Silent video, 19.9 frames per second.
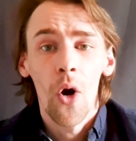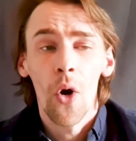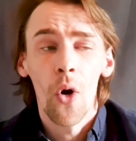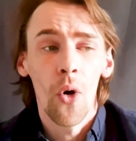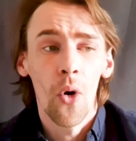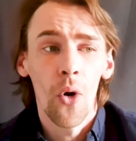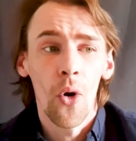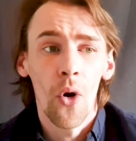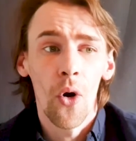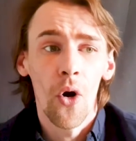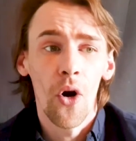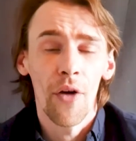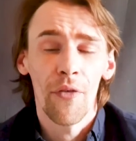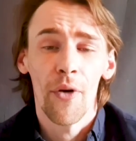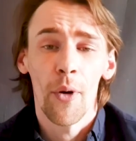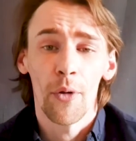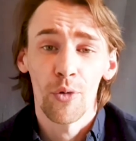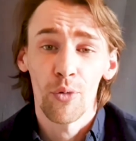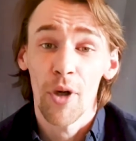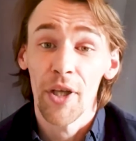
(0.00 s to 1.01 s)
Or if
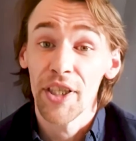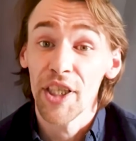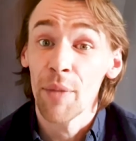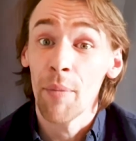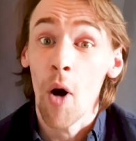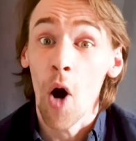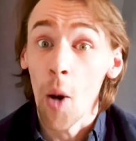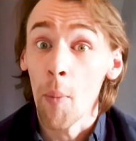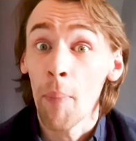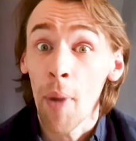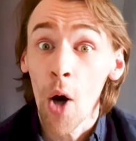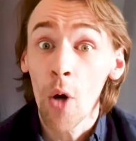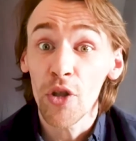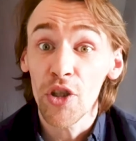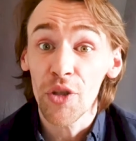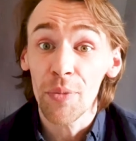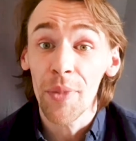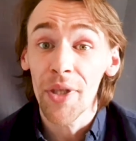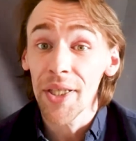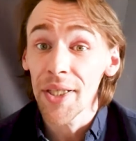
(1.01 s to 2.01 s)
I was writing about a
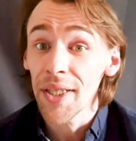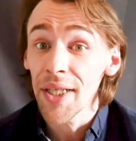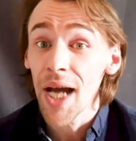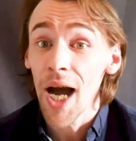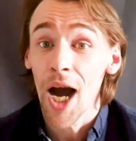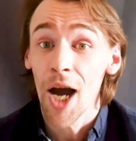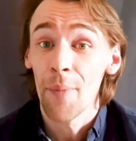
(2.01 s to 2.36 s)
postman,